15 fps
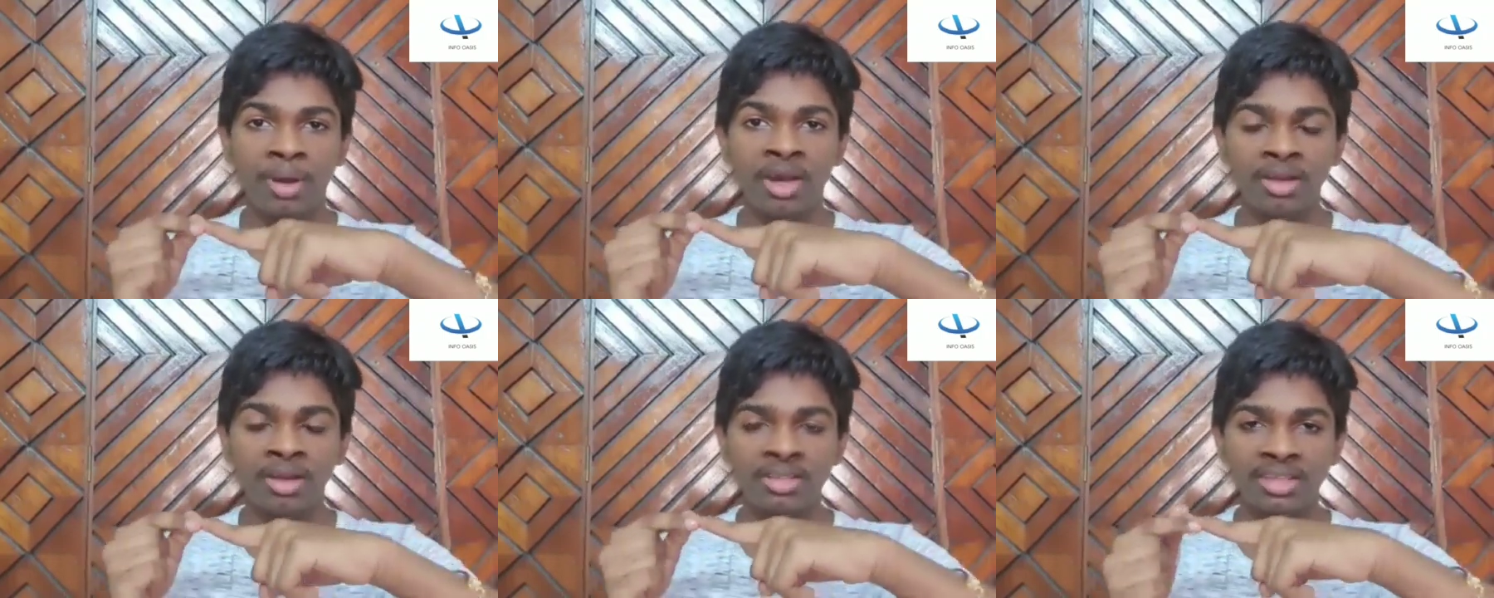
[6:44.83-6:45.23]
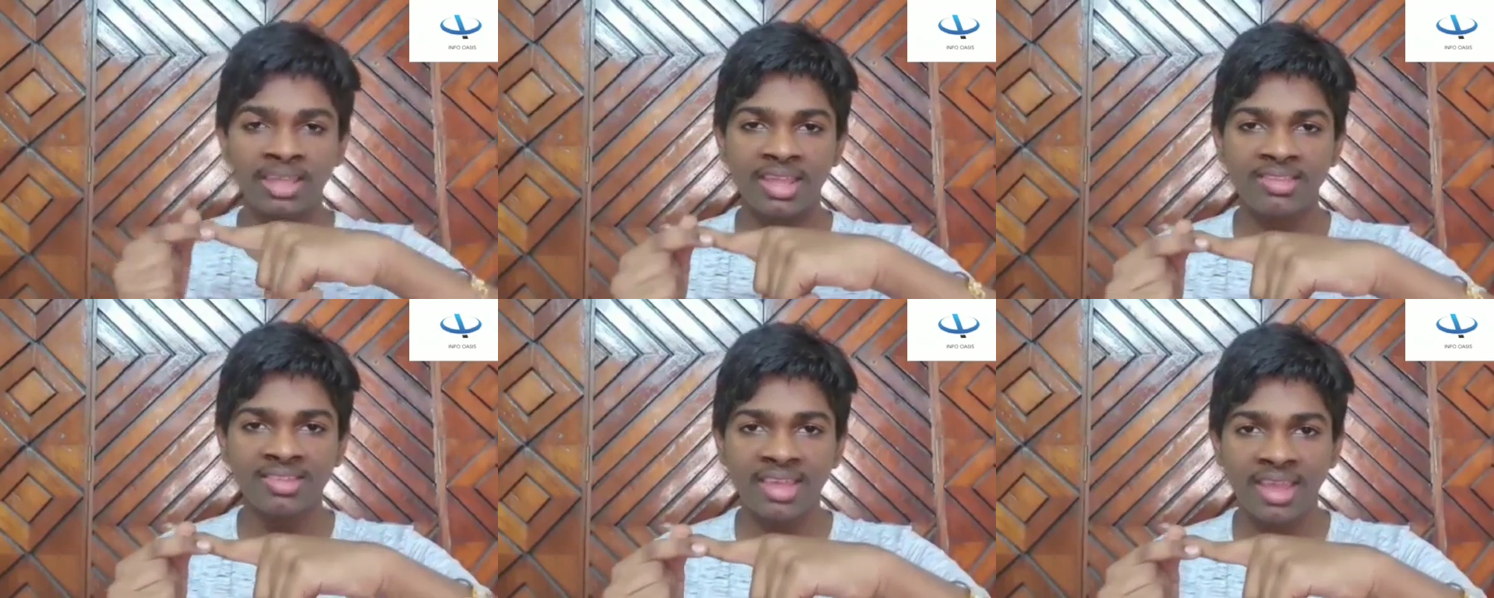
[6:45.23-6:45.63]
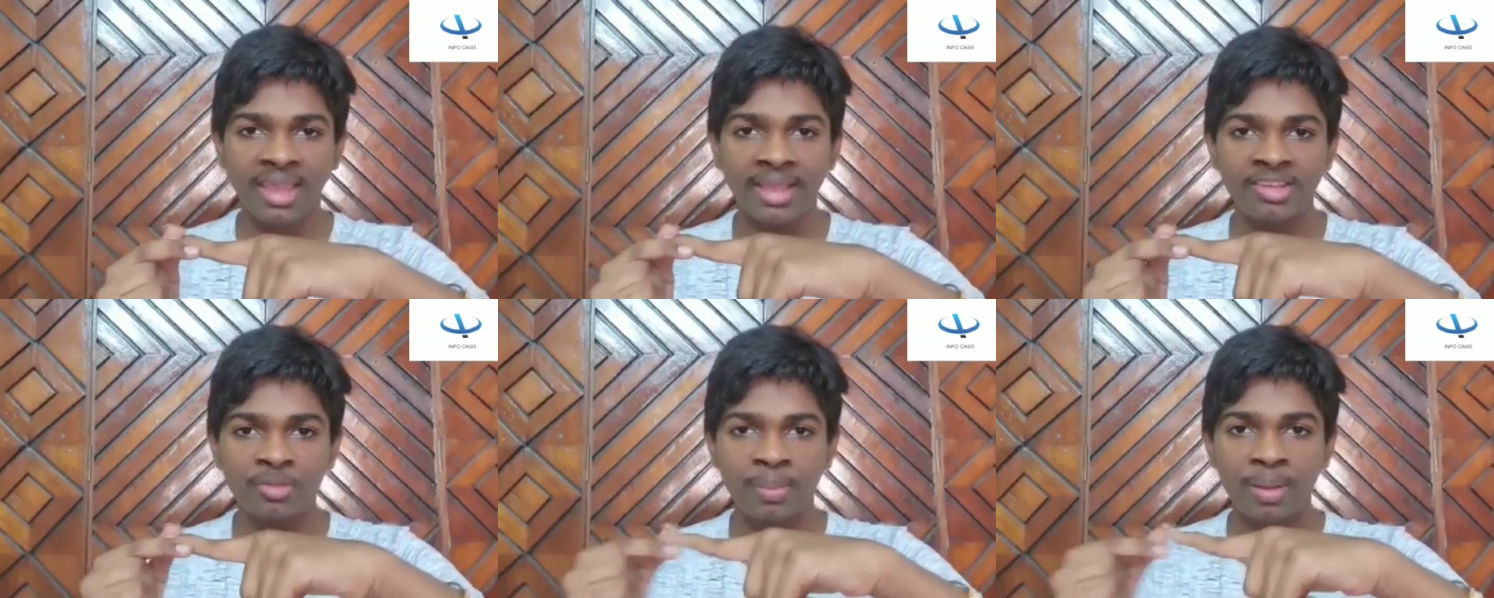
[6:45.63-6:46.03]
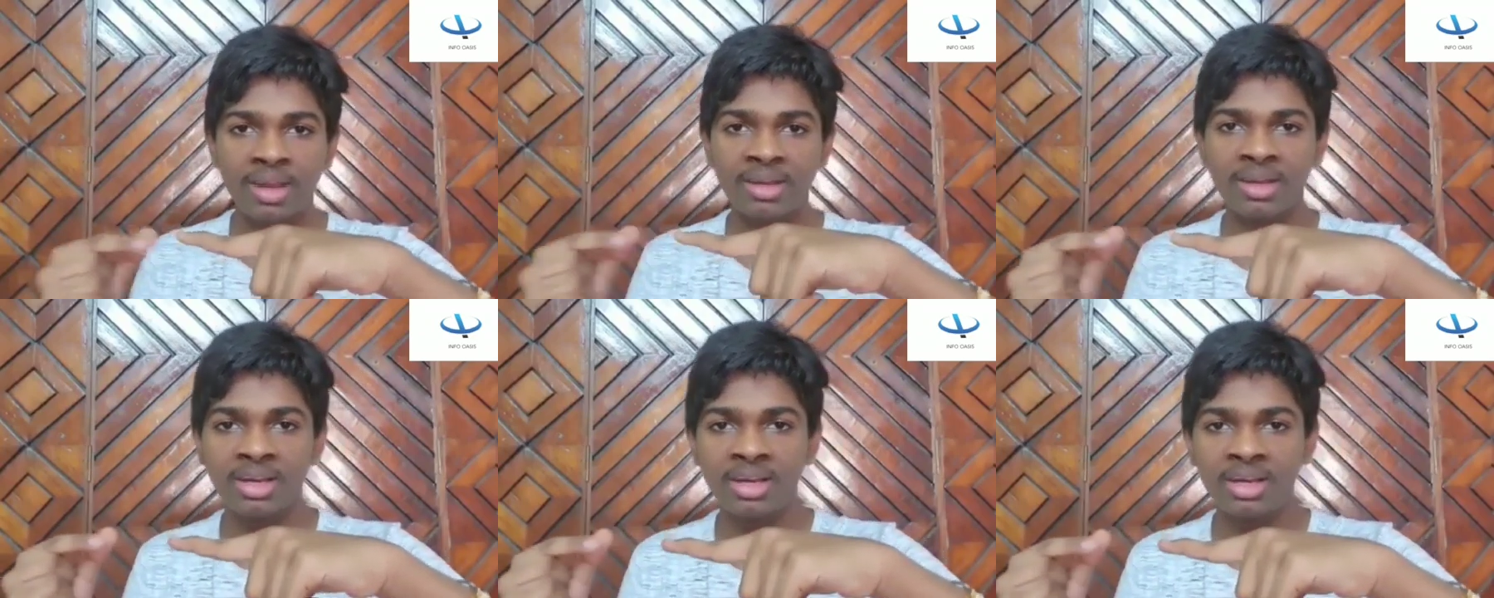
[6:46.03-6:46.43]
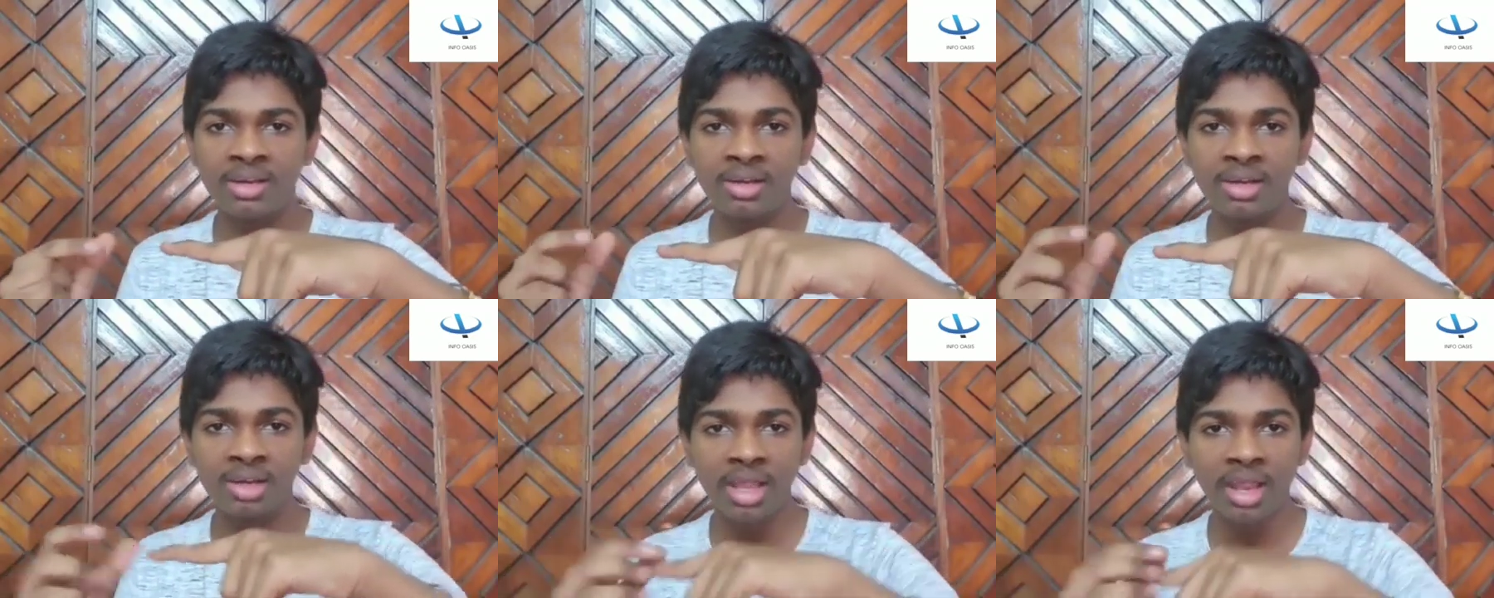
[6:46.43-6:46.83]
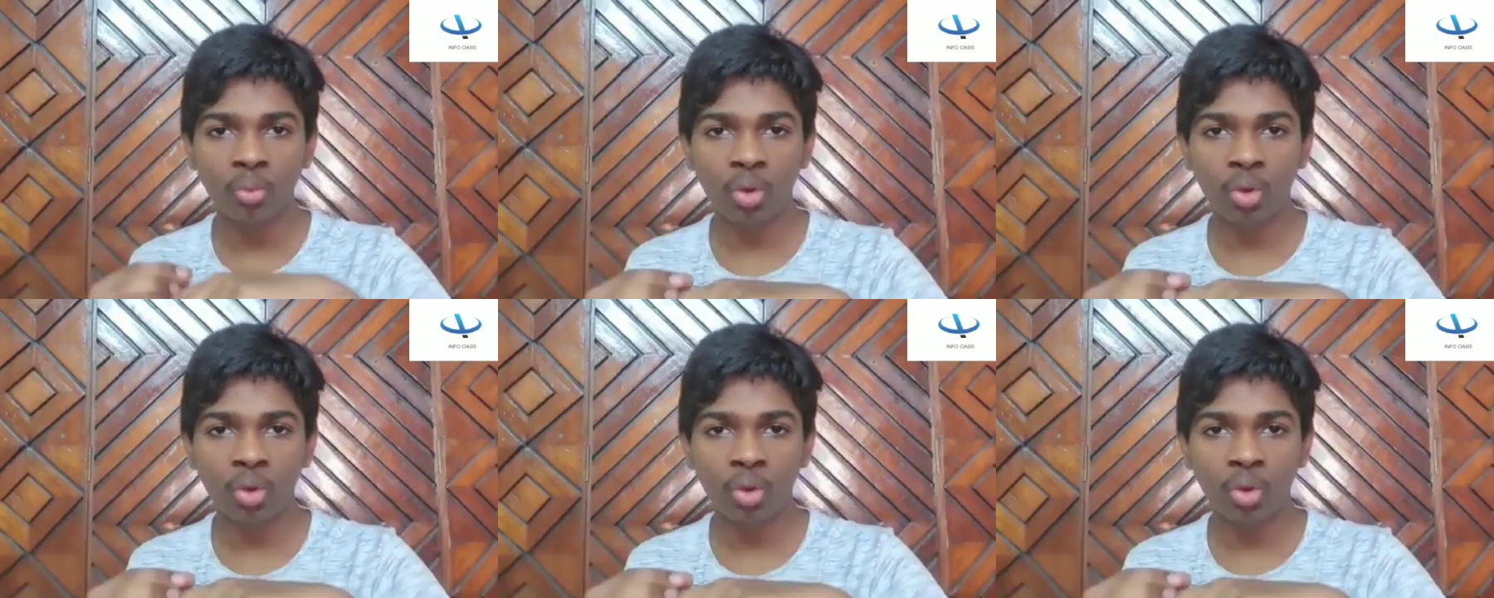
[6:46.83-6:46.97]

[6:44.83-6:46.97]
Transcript: part gets expanded a little,